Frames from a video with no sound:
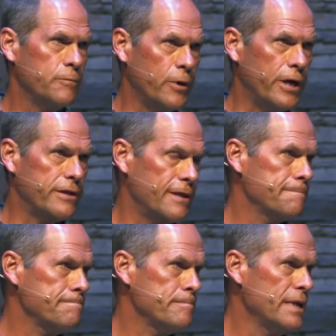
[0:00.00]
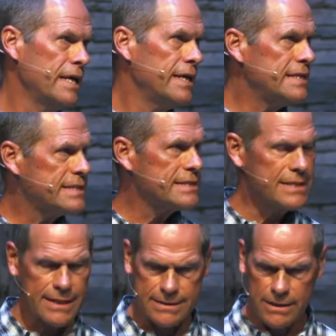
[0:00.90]
with. He says
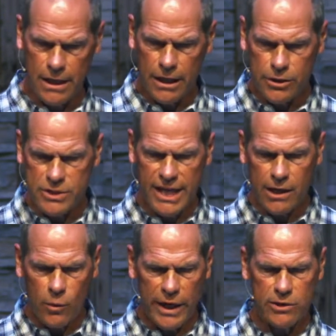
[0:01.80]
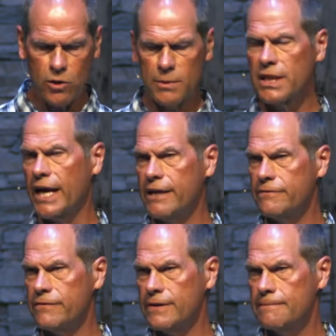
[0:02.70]
this, you take away normal
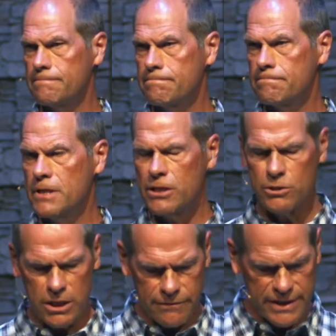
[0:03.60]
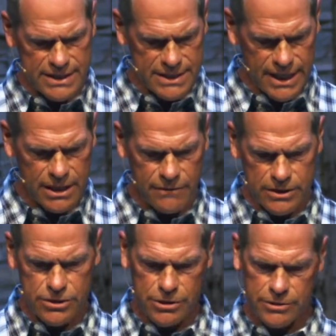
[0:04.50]
life, you live in a state of
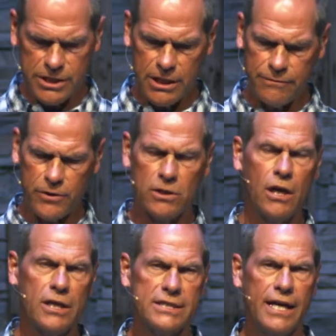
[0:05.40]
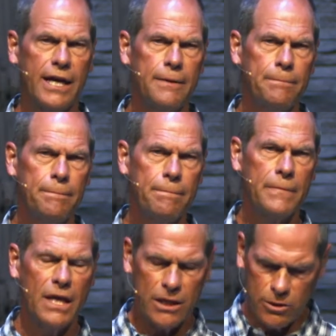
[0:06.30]
uncertainty for a long time,
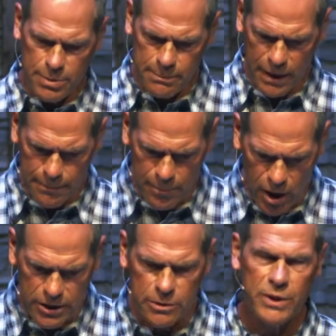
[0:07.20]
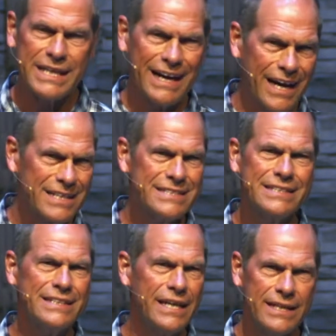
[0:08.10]
you be bombarded with
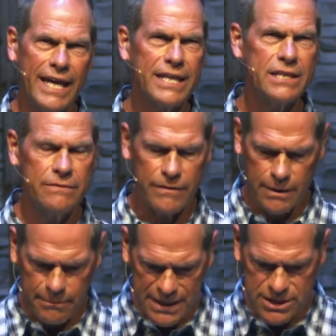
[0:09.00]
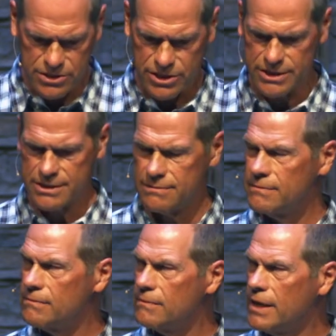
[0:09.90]
constant negative messages,
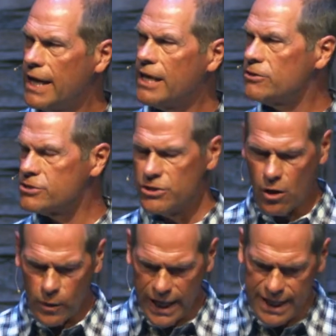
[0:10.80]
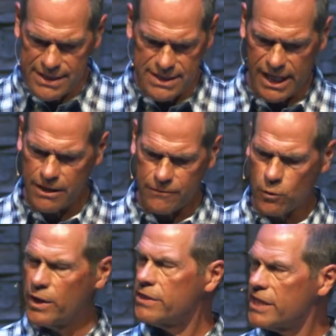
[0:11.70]
and there's no end date for
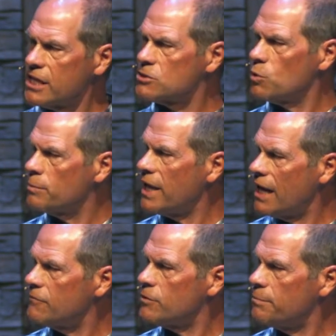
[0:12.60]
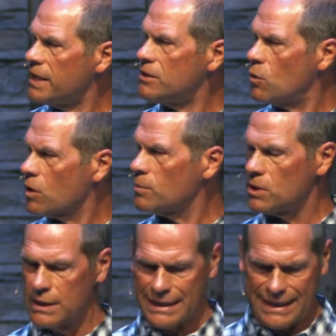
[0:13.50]
when things will ever be
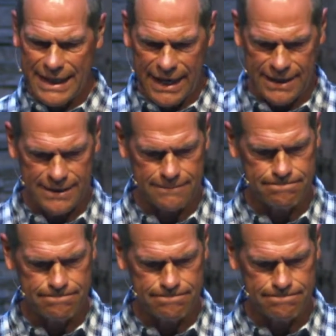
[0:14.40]
normal again.